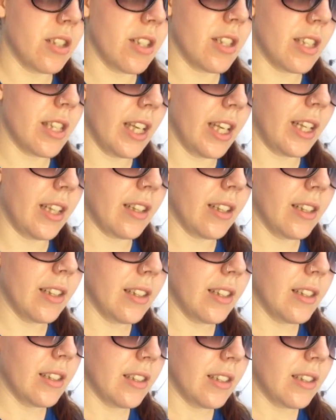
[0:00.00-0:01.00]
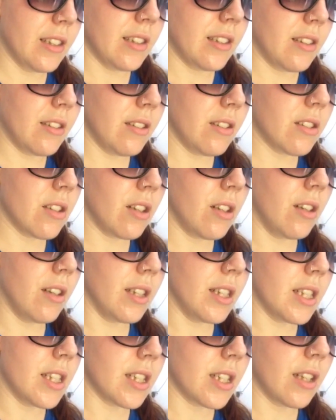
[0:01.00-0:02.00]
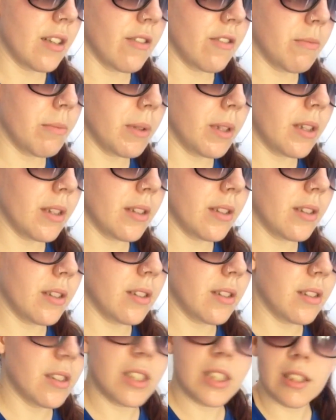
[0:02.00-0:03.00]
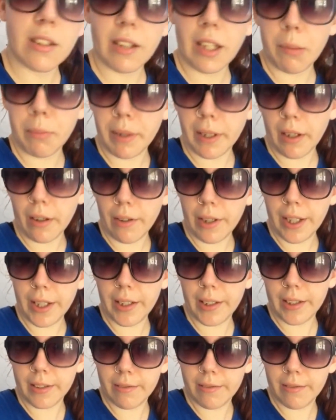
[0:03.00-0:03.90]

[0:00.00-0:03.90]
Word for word: she's like tall still got a big old head.